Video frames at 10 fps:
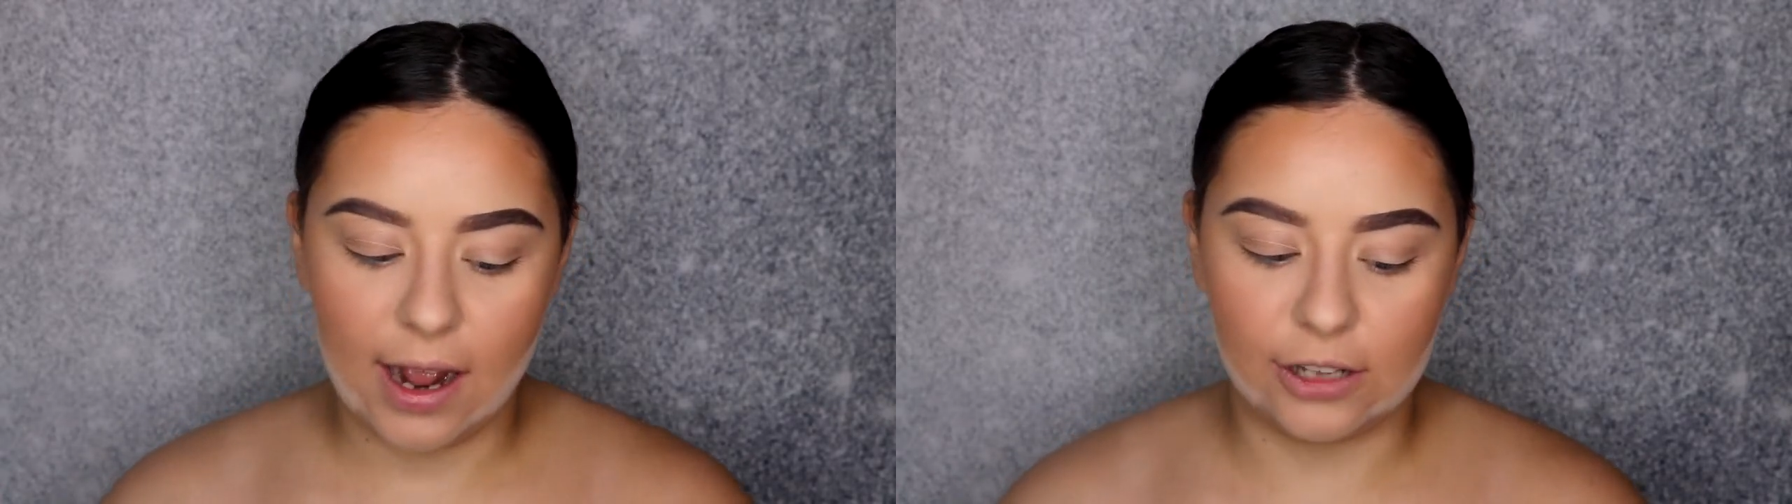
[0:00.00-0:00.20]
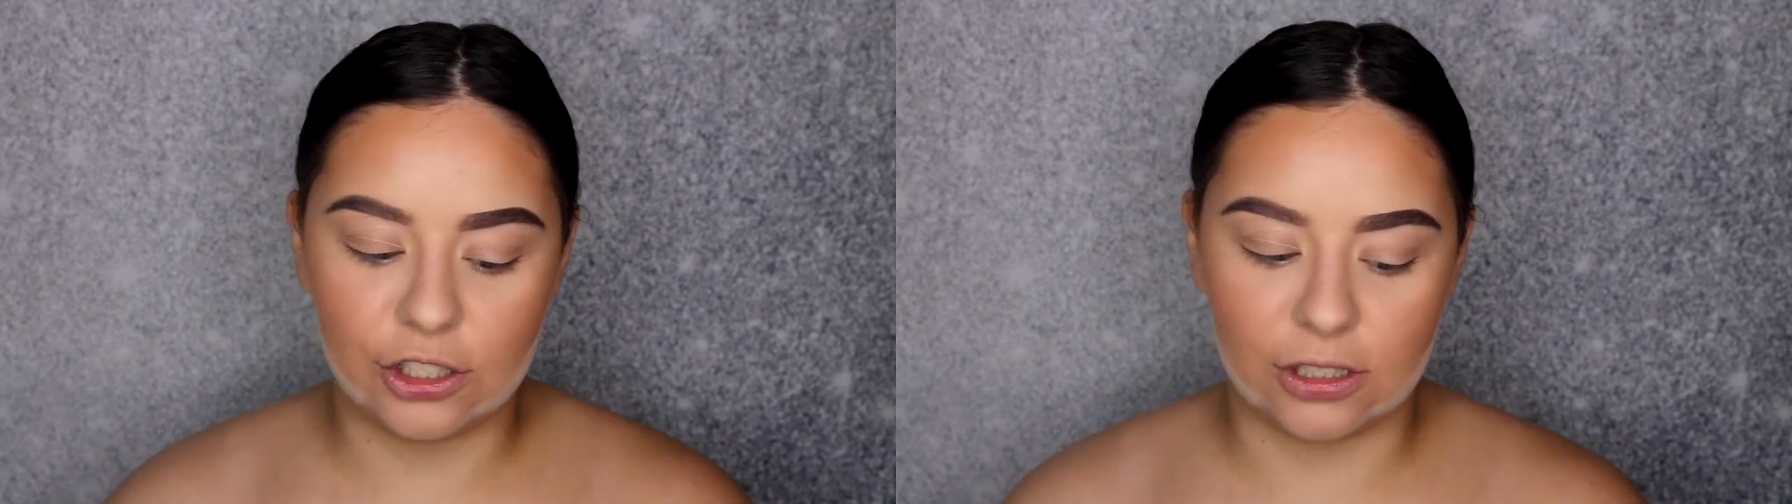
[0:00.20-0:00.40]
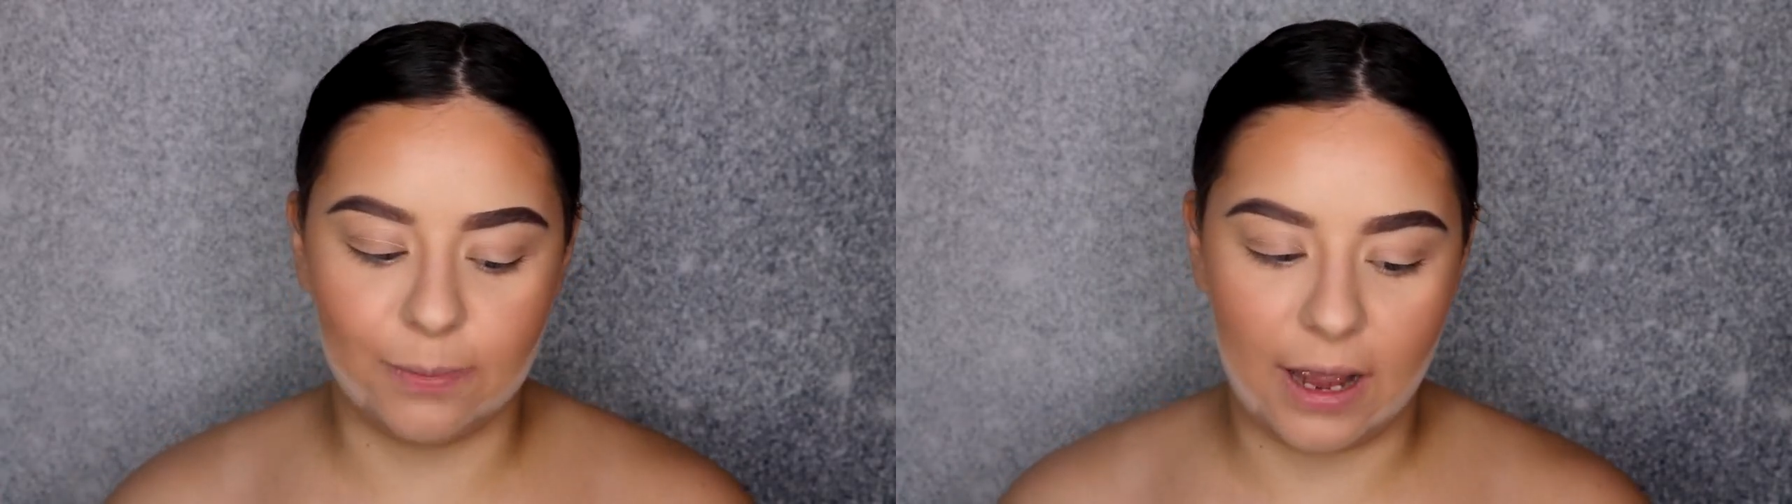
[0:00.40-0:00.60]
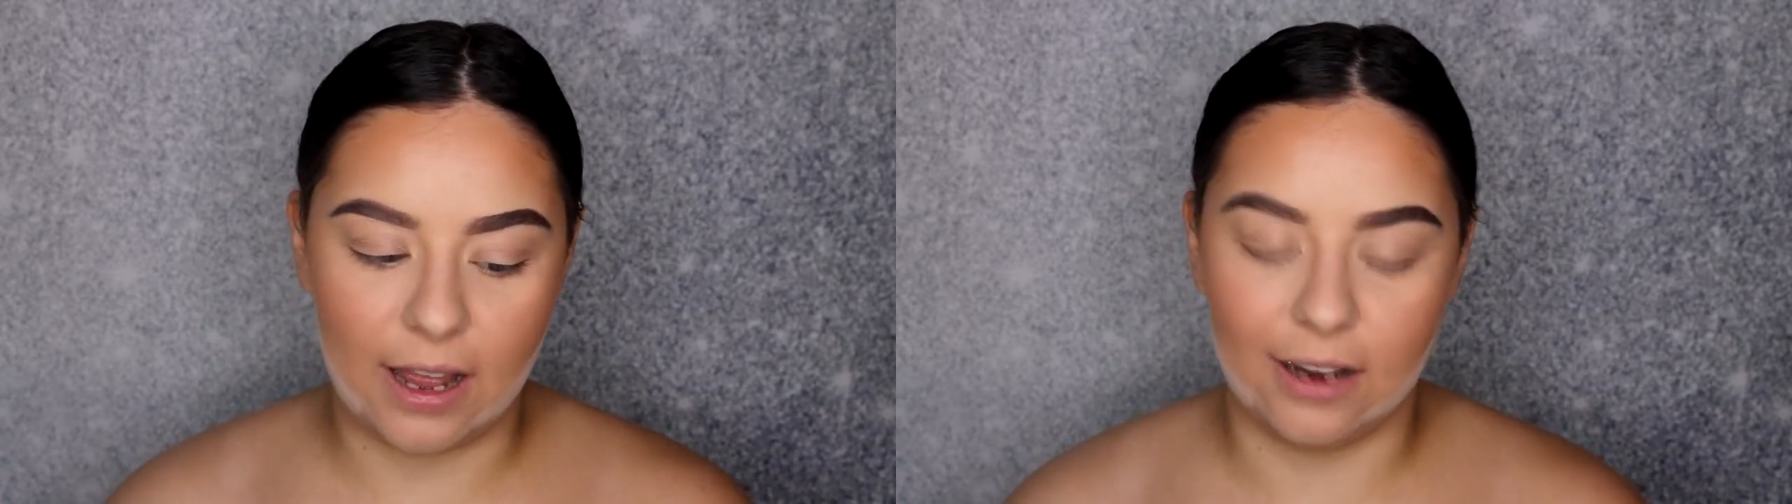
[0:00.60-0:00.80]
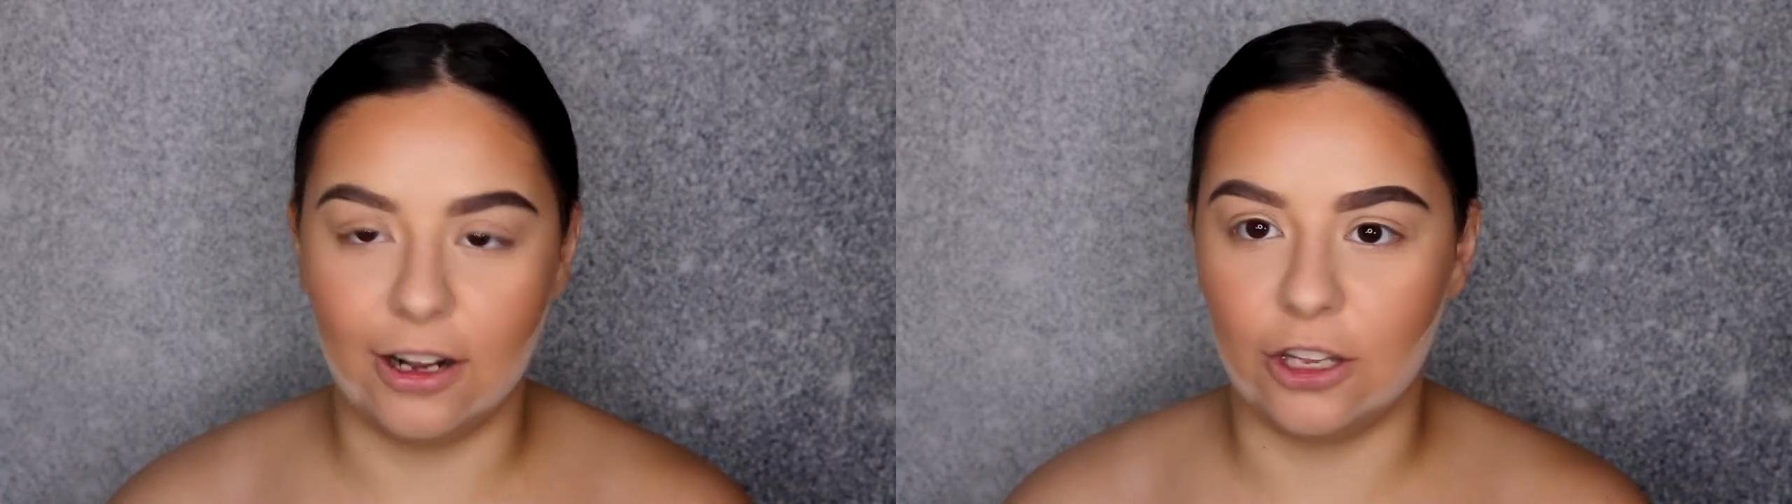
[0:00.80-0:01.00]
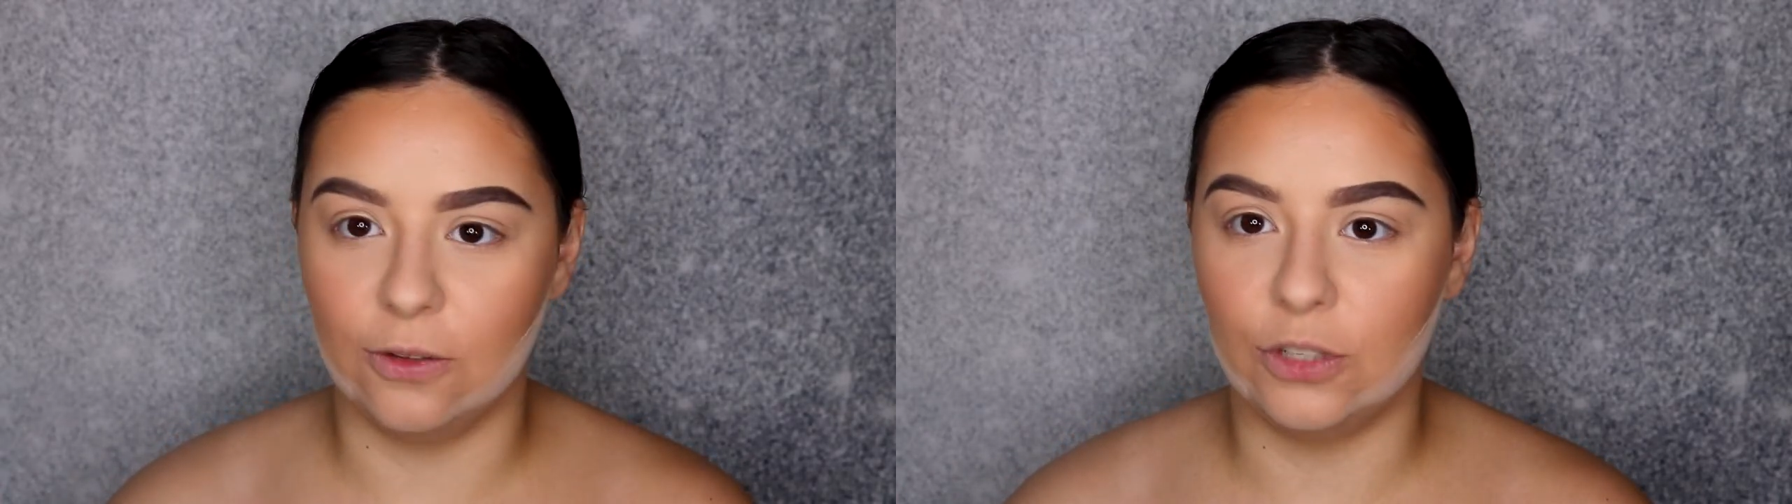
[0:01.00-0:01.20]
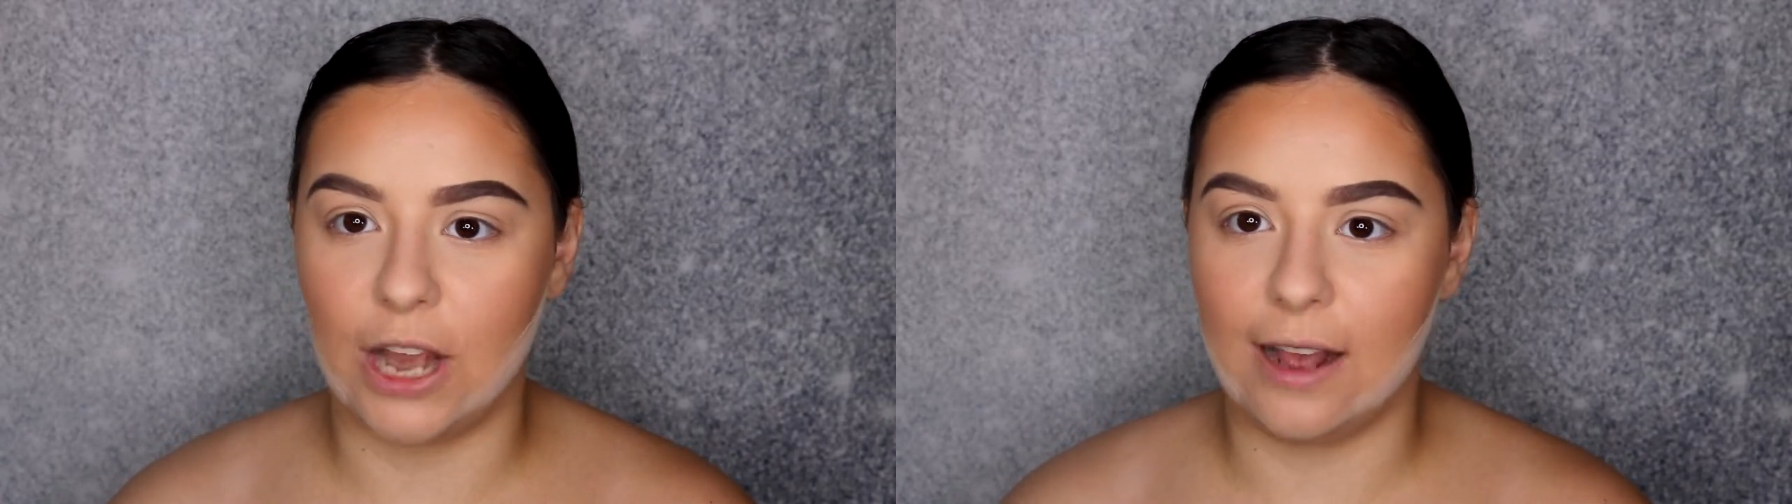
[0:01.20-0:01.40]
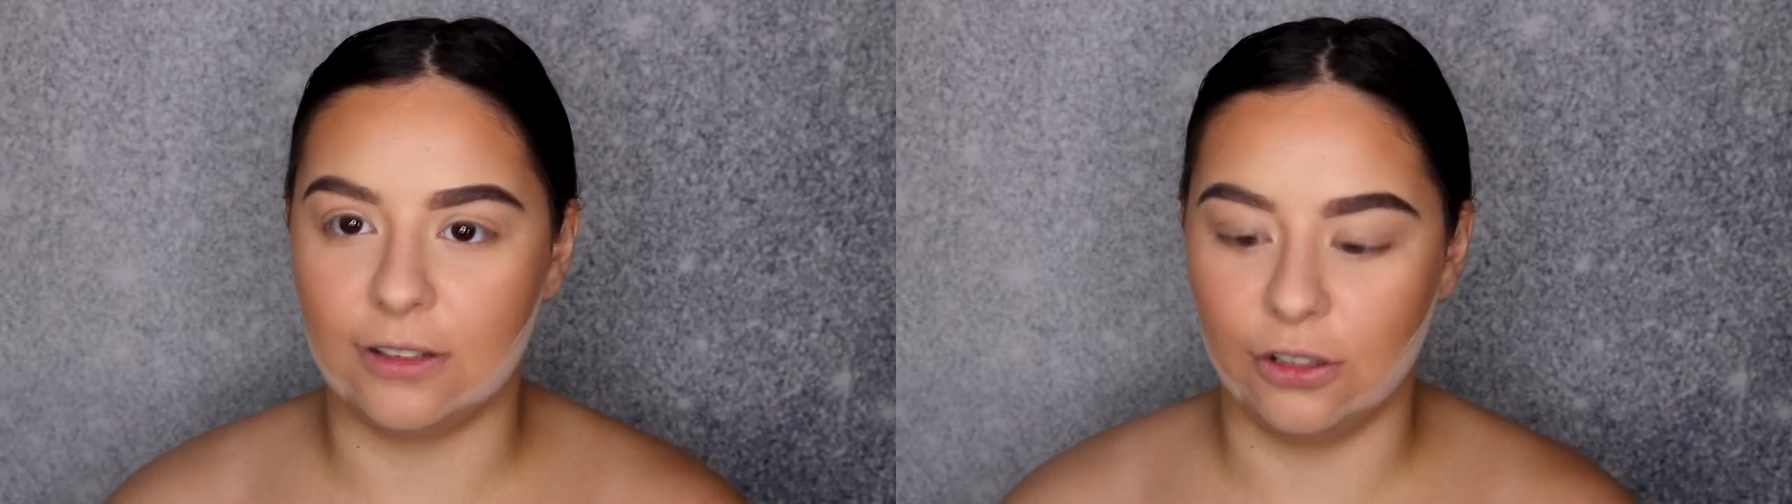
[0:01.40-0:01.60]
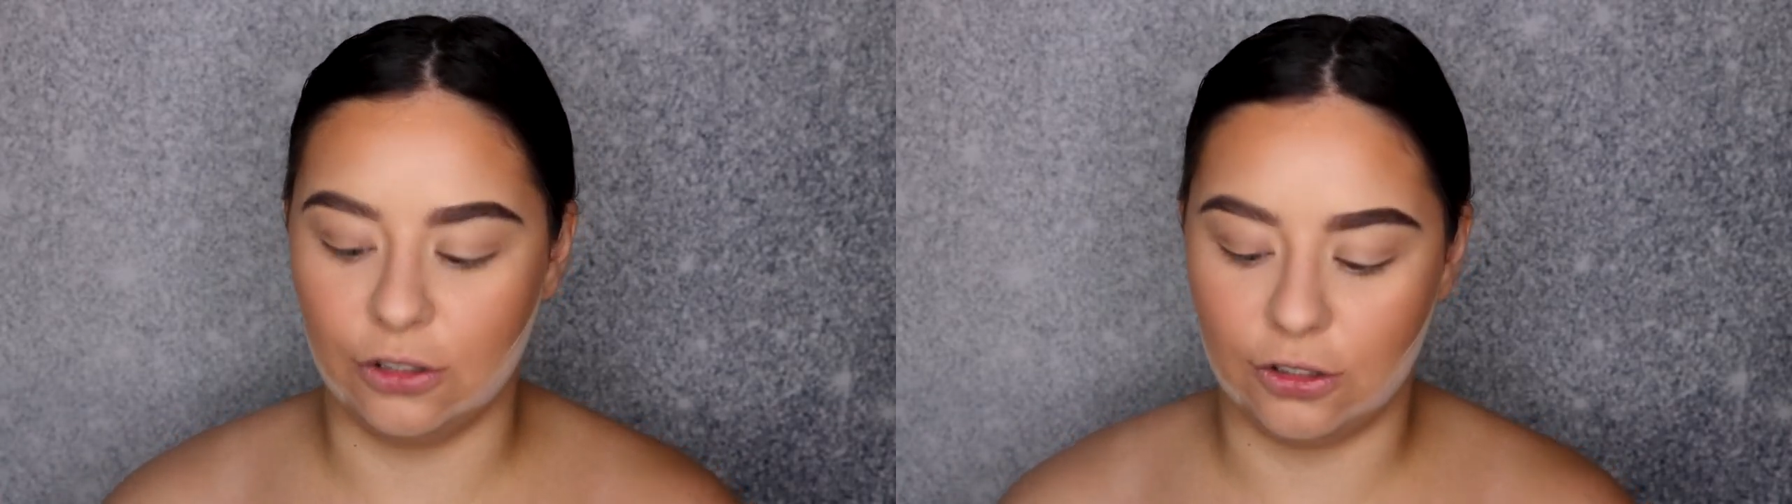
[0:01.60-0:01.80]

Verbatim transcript: it's just been a huge hassle